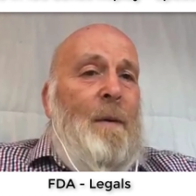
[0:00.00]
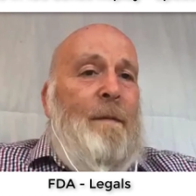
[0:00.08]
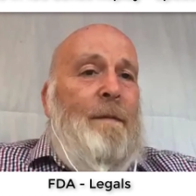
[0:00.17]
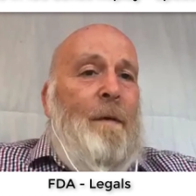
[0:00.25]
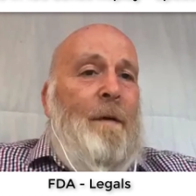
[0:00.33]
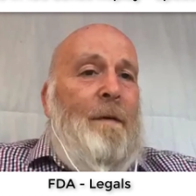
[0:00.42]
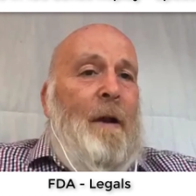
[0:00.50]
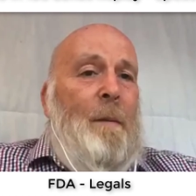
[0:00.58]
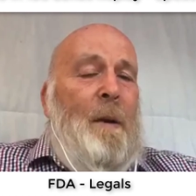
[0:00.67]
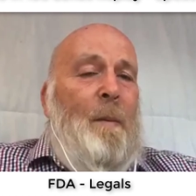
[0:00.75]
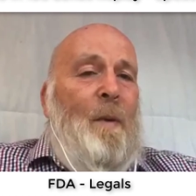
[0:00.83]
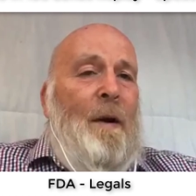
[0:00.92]
you've done one full
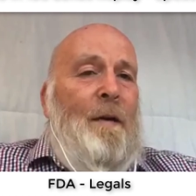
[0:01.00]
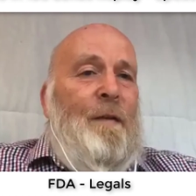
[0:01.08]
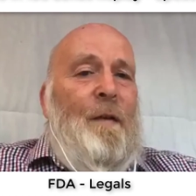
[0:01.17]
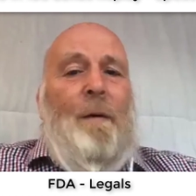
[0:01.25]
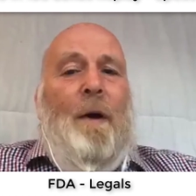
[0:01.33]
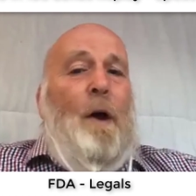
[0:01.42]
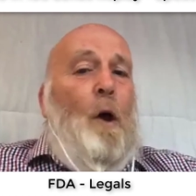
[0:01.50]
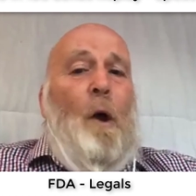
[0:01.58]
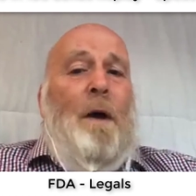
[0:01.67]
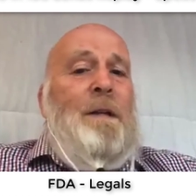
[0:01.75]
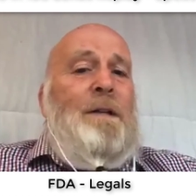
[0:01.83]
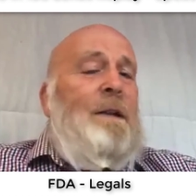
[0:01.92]
development appraisal, a
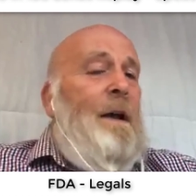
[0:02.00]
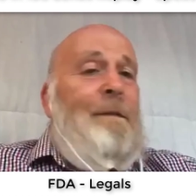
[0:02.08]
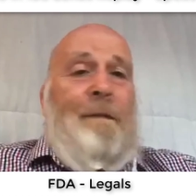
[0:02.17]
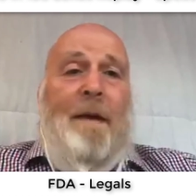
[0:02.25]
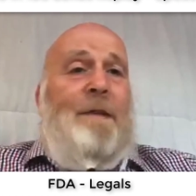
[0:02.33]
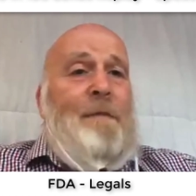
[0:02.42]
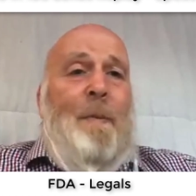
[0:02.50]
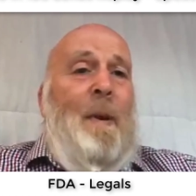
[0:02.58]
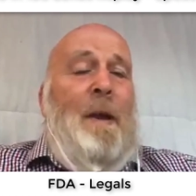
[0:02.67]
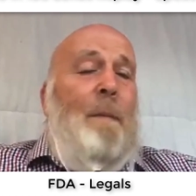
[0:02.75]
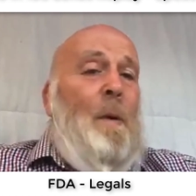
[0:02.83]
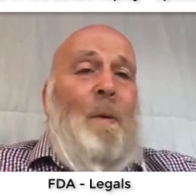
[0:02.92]
lot of this stuff is
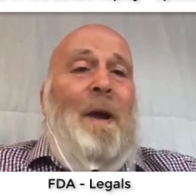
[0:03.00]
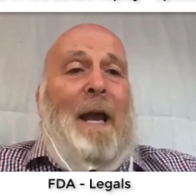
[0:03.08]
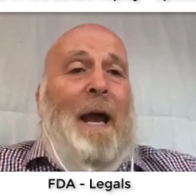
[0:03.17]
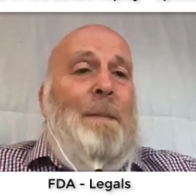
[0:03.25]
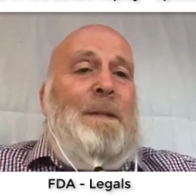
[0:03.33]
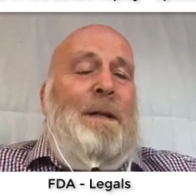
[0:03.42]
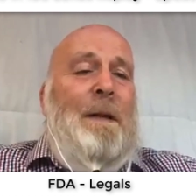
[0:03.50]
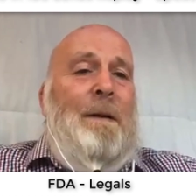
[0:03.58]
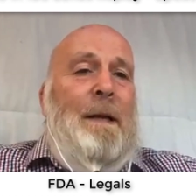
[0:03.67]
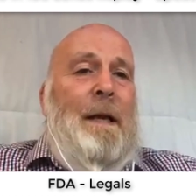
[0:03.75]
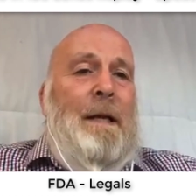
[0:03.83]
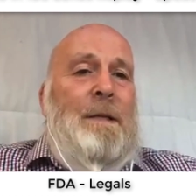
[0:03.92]
repeatable. It
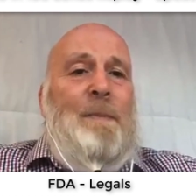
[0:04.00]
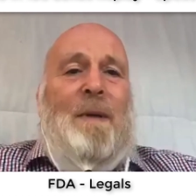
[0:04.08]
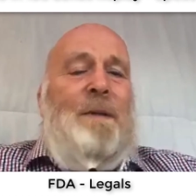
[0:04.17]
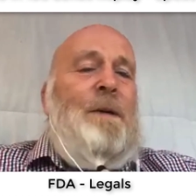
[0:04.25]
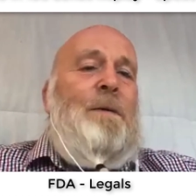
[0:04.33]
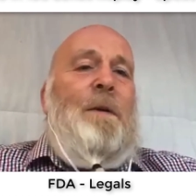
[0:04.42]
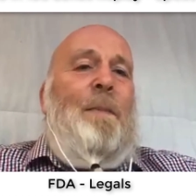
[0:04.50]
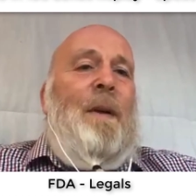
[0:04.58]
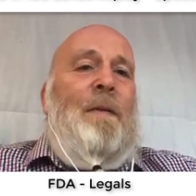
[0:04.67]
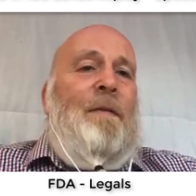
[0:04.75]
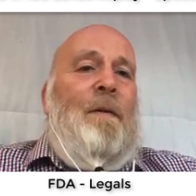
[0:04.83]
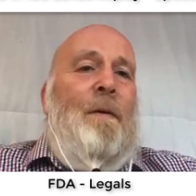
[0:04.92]
absolutely is. But until you've
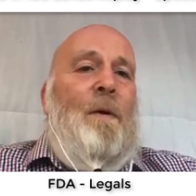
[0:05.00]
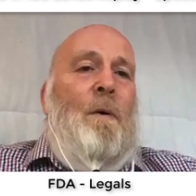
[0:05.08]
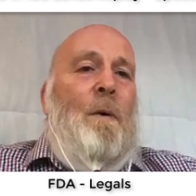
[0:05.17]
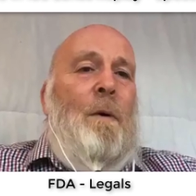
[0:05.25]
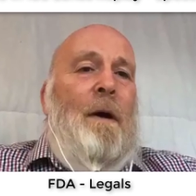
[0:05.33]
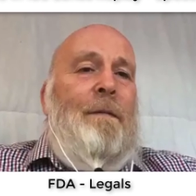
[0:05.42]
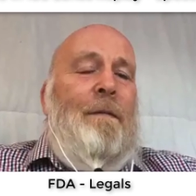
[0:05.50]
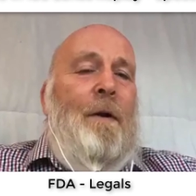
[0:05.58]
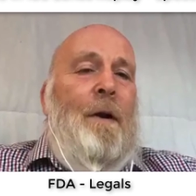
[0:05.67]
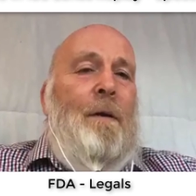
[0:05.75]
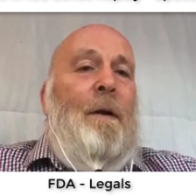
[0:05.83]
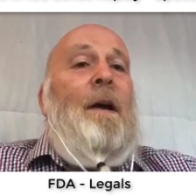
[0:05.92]
been through it all the way
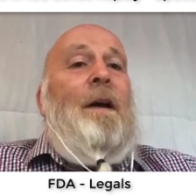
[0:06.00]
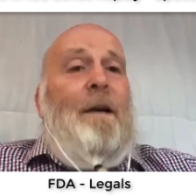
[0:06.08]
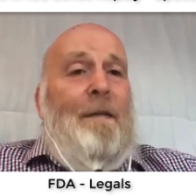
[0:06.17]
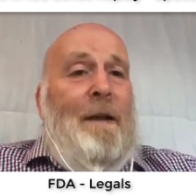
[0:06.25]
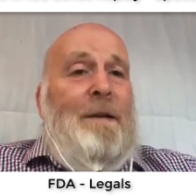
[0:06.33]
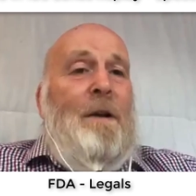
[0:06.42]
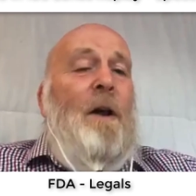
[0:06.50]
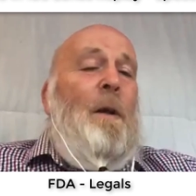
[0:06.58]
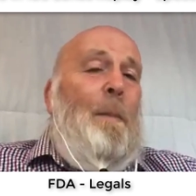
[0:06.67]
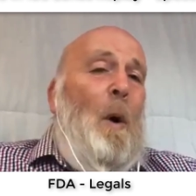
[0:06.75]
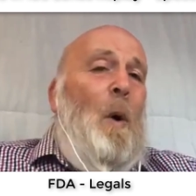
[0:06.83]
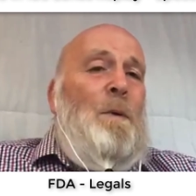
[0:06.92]
through, things like
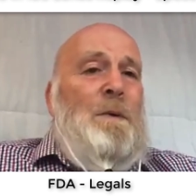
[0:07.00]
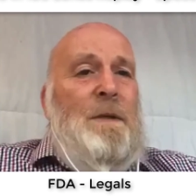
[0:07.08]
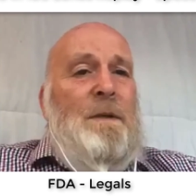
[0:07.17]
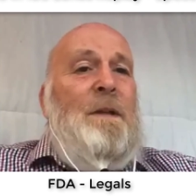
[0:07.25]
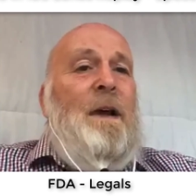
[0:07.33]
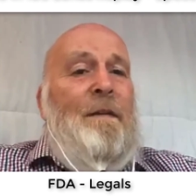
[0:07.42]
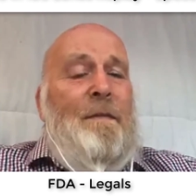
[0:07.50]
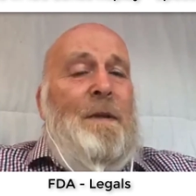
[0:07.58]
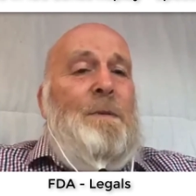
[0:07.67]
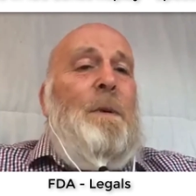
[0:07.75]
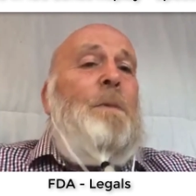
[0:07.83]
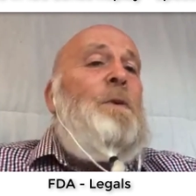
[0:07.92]
the bonds and stuff,
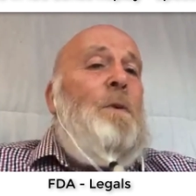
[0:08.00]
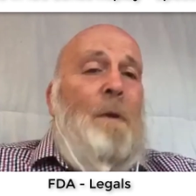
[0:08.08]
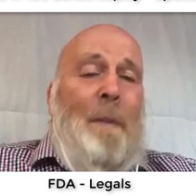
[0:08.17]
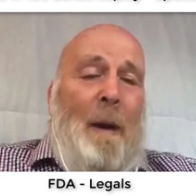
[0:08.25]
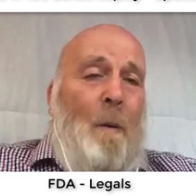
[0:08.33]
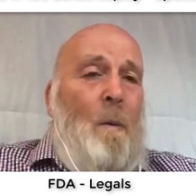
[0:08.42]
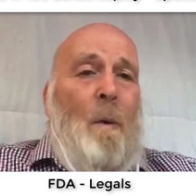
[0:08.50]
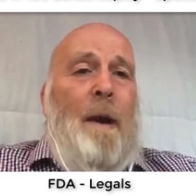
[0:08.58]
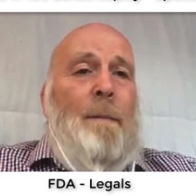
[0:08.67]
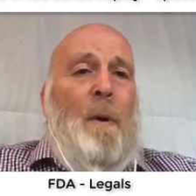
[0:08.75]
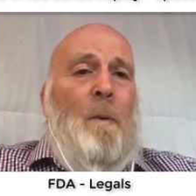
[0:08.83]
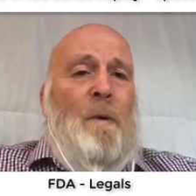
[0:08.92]
which we'll talk about
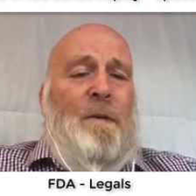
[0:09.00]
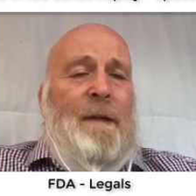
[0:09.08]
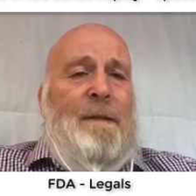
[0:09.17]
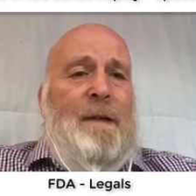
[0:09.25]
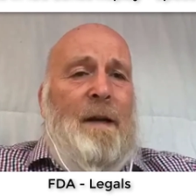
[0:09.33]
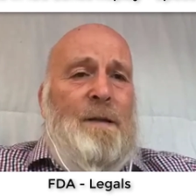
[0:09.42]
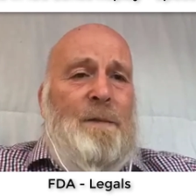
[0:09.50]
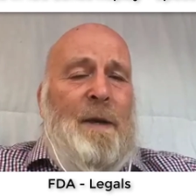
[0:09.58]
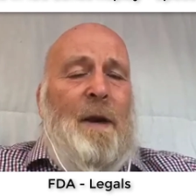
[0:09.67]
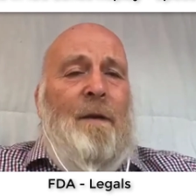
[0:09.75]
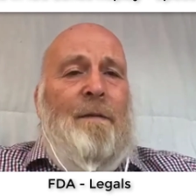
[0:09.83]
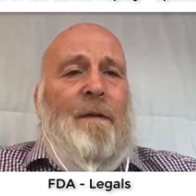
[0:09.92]
way more detail as
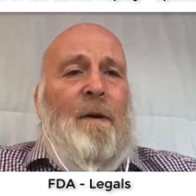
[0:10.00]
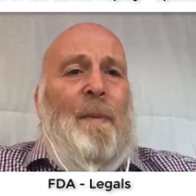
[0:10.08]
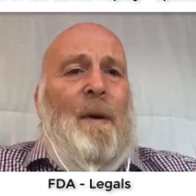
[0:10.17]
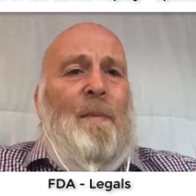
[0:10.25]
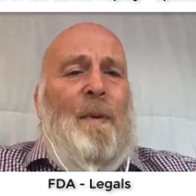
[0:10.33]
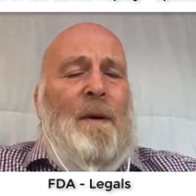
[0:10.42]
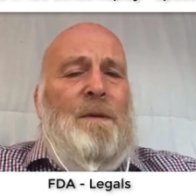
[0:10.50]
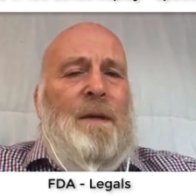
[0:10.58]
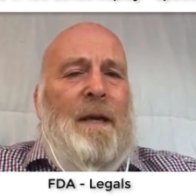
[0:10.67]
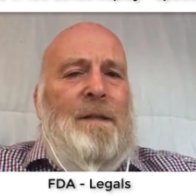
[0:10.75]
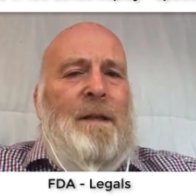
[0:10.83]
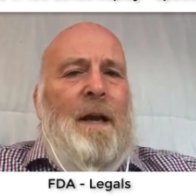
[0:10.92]
we go through the build
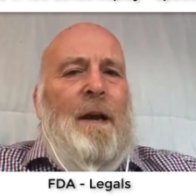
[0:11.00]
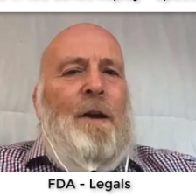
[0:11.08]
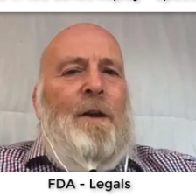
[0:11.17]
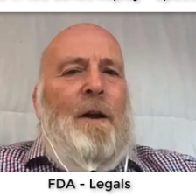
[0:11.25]
process.